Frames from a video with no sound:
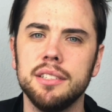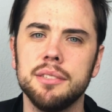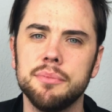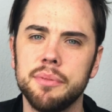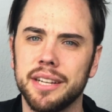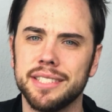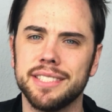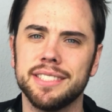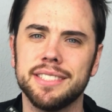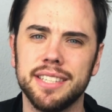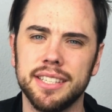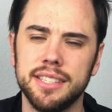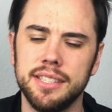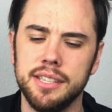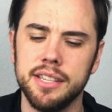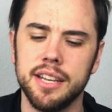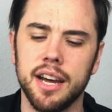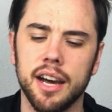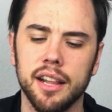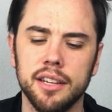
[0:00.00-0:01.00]
It's about
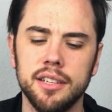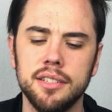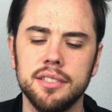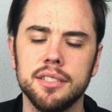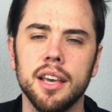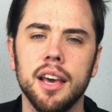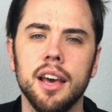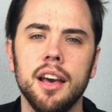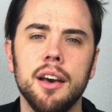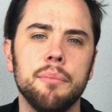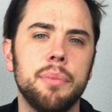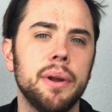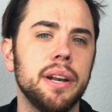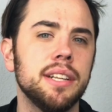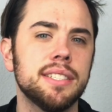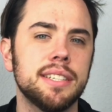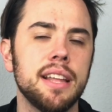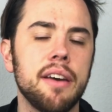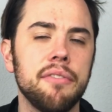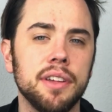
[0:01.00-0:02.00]
$60, but
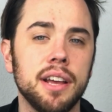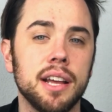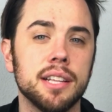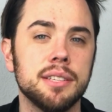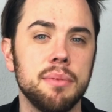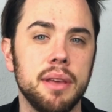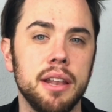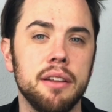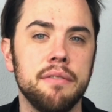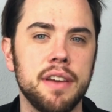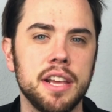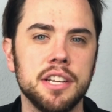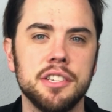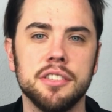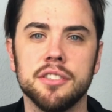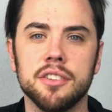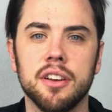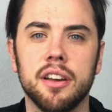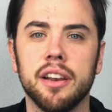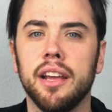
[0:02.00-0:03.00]
it's definitely got some
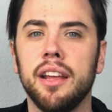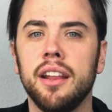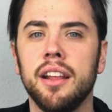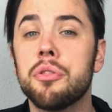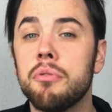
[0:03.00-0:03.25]
innovations on it.